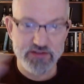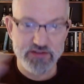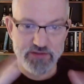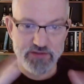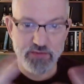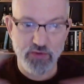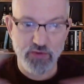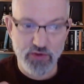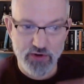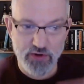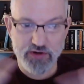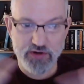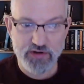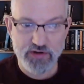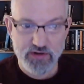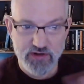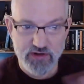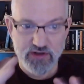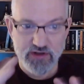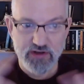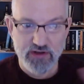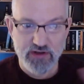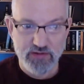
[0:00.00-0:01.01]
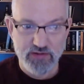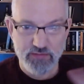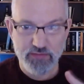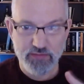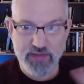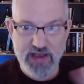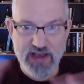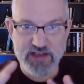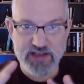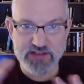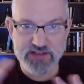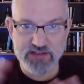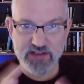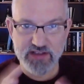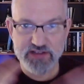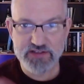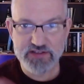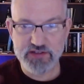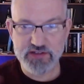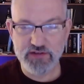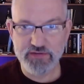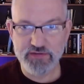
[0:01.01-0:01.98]
there's more mass,
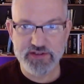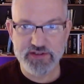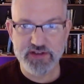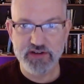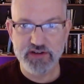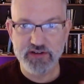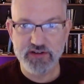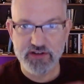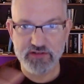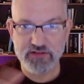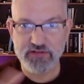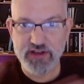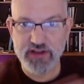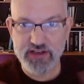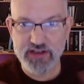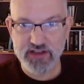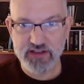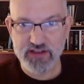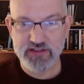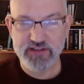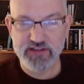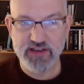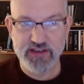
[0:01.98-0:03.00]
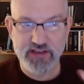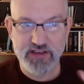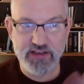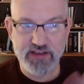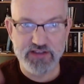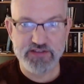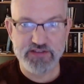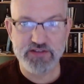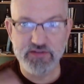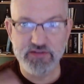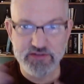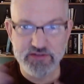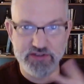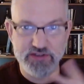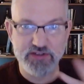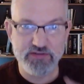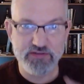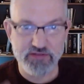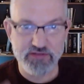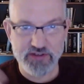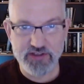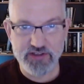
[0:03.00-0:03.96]
less surface area to radiate that heat, so it's
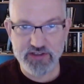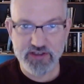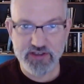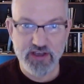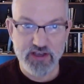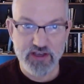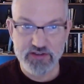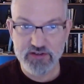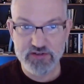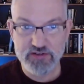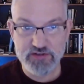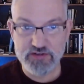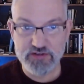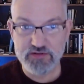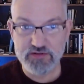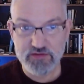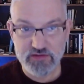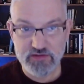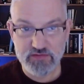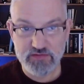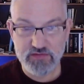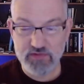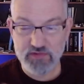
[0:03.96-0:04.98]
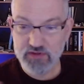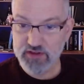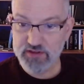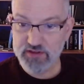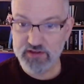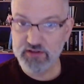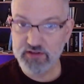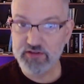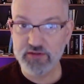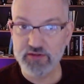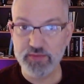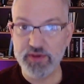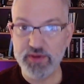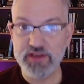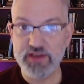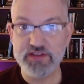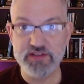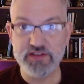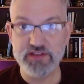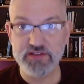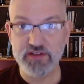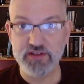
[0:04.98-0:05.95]
going to really the thicker the
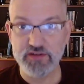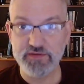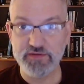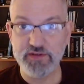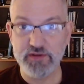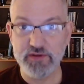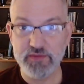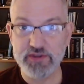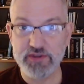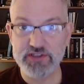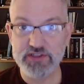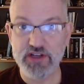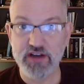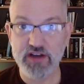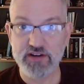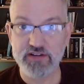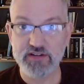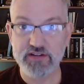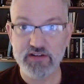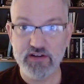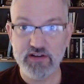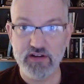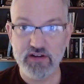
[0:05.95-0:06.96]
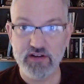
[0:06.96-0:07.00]
piece, it's going to feel much hotter.